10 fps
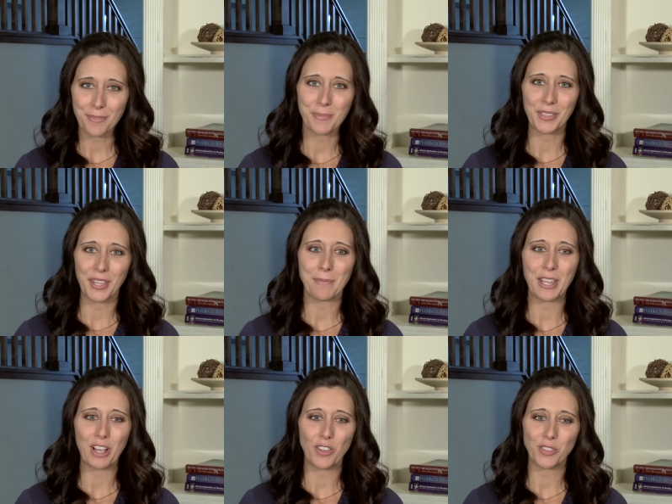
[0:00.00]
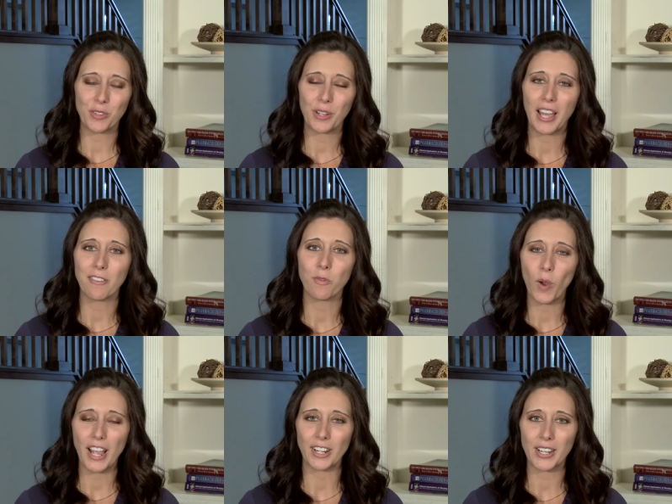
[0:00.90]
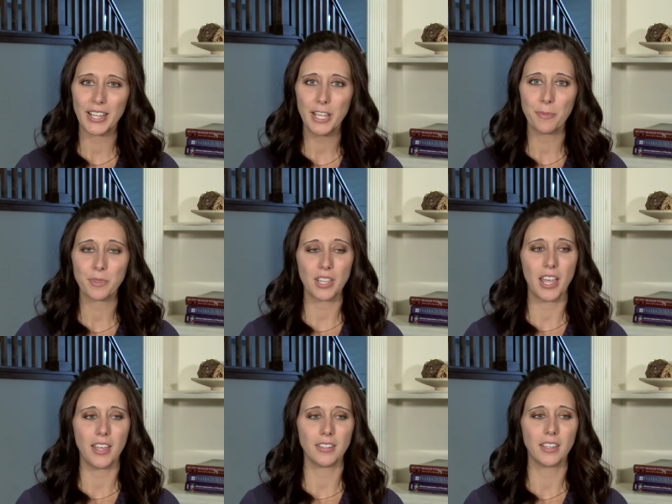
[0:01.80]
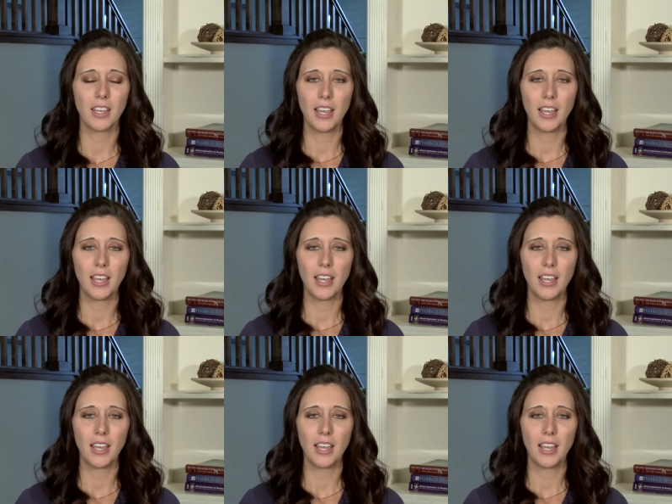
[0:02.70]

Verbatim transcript: but they may also have wider hips and